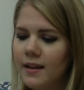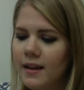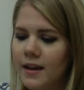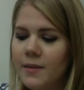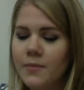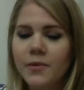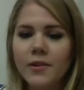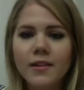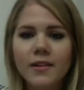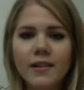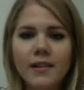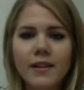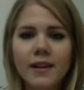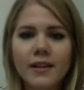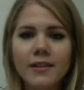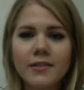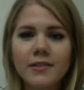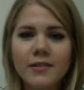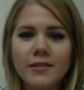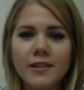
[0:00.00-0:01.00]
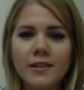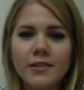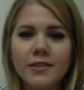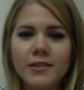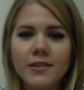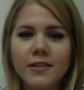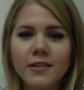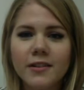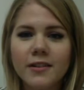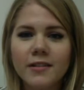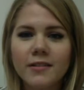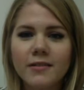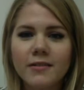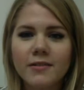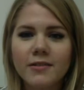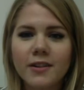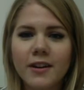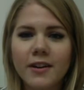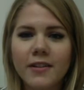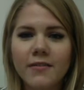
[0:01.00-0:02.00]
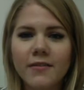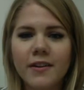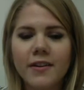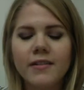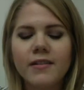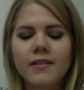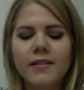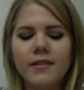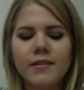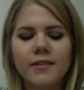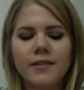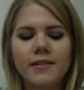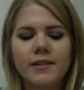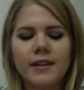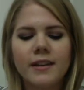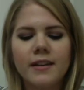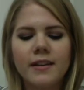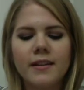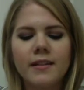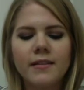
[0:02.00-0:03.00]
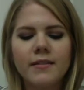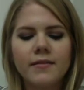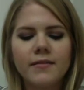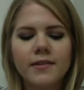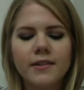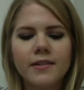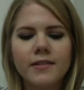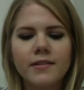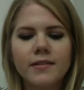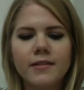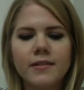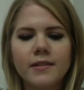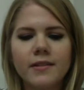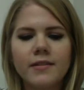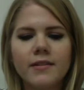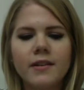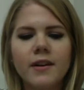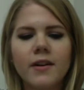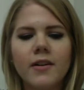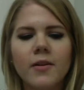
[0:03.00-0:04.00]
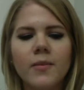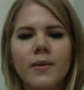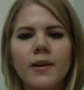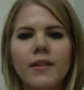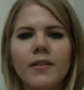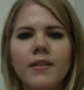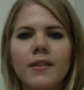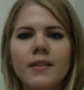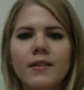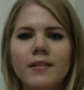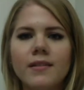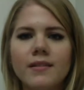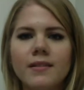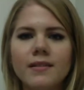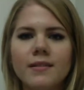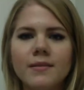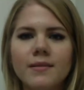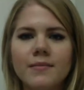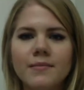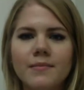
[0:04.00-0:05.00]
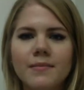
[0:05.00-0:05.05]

I'm really glad you said you're gonna try to find another day for us to talk about this,